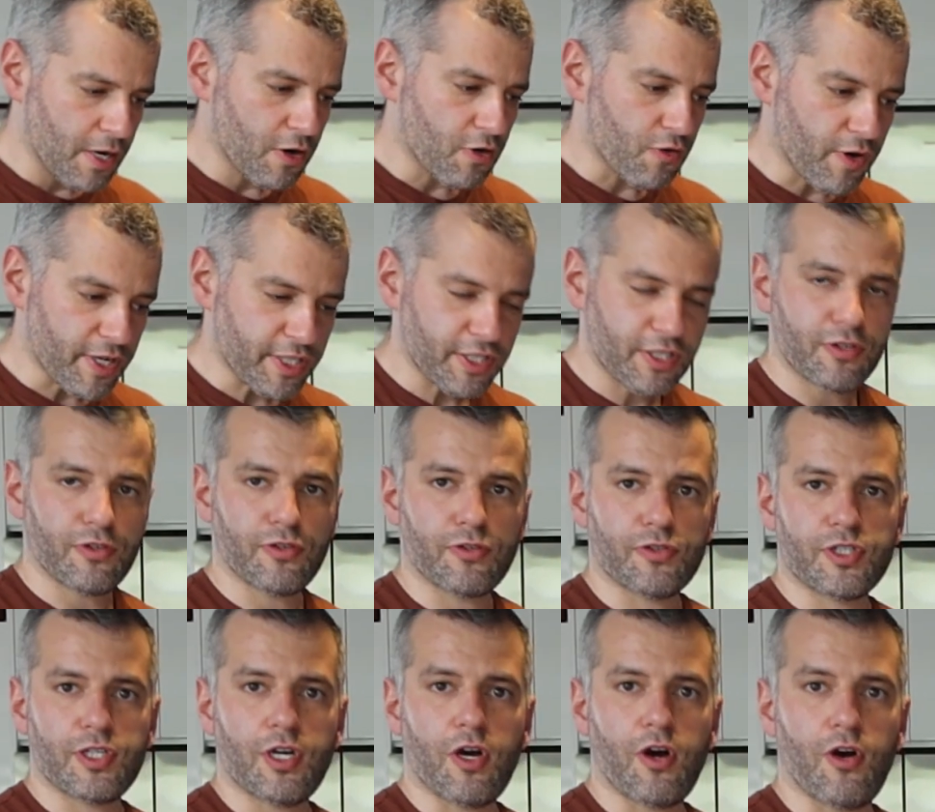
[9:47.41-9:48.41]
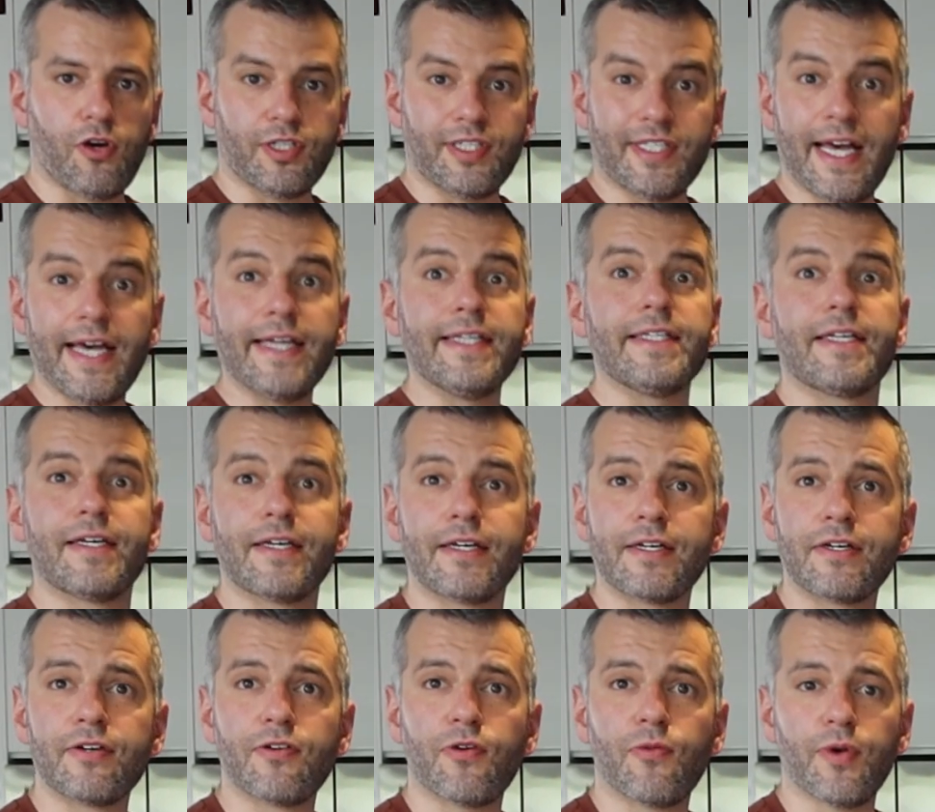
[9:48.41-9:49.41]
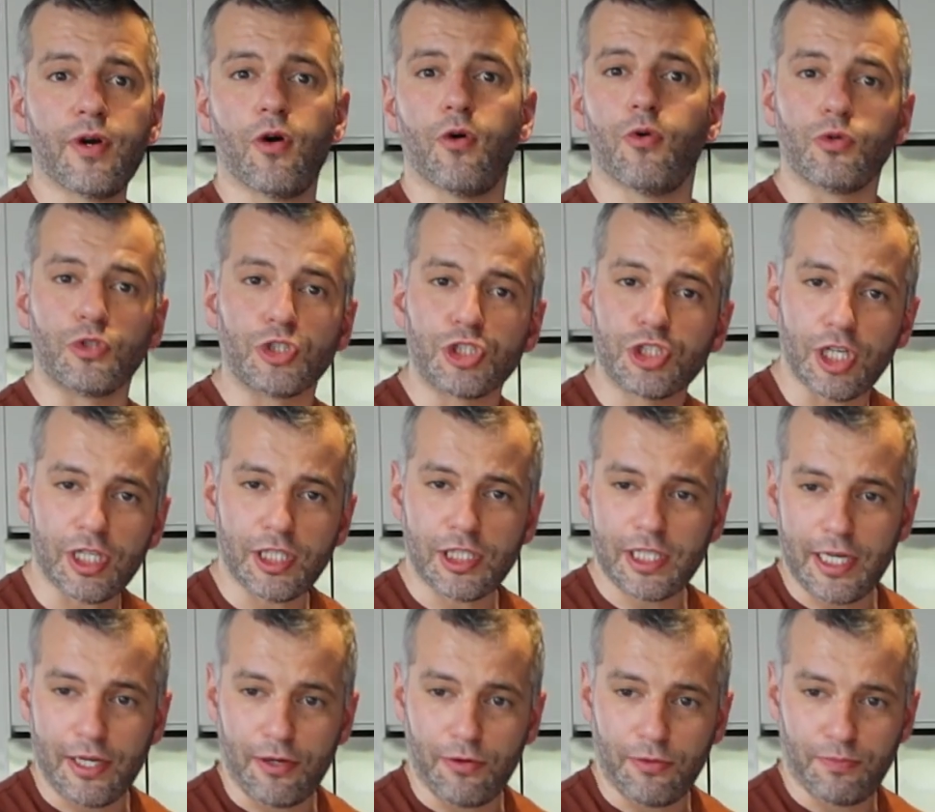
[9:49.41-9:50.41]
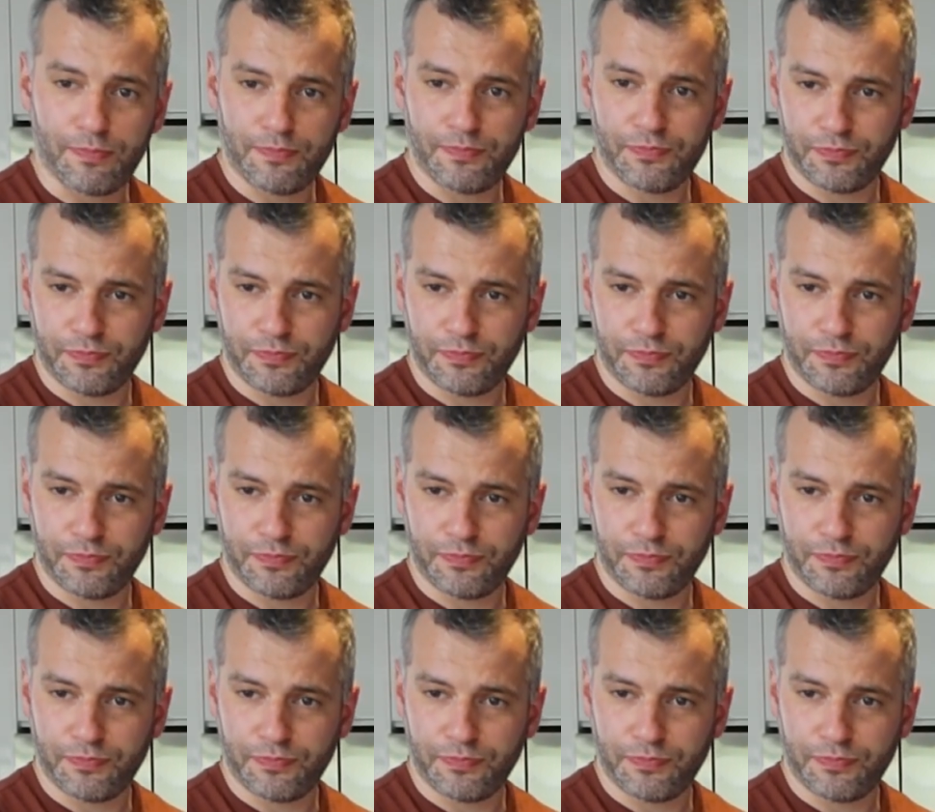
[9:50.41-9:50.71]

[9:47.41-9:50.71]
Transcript: Restaurants are dead. We are all shut down.